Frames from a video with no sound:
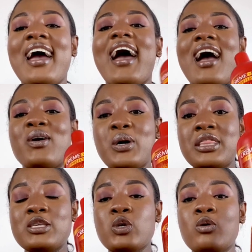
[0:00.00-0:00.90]
I got
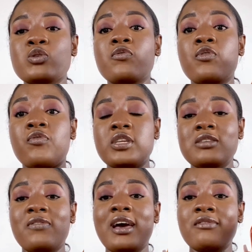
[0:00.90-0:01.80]
this also for
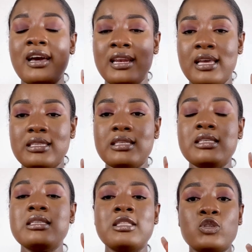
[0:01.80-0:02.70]
45 Ghana
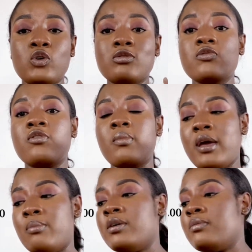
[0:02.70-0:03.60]
cedis, and it's also from Urban